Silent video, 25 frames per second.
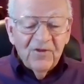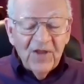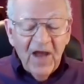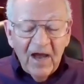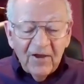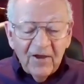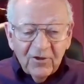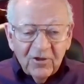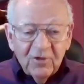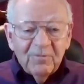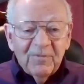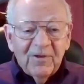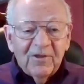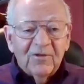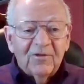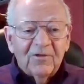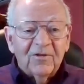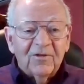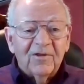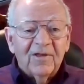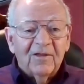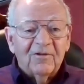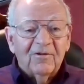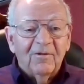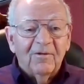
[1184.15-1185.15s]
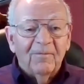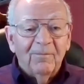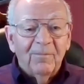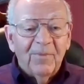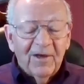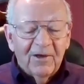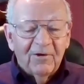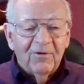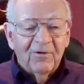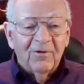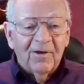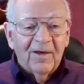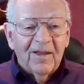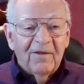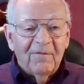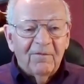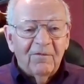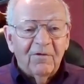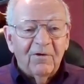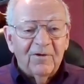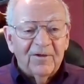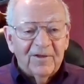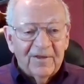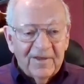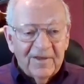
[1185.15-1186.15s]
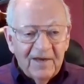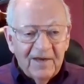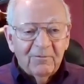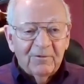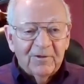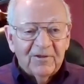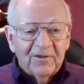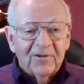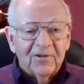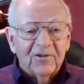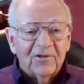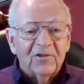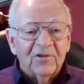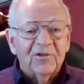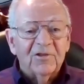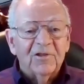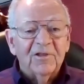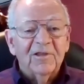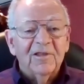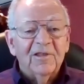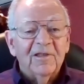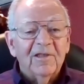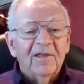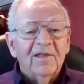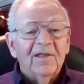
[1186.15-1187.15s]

documented at a bigger level in heritage.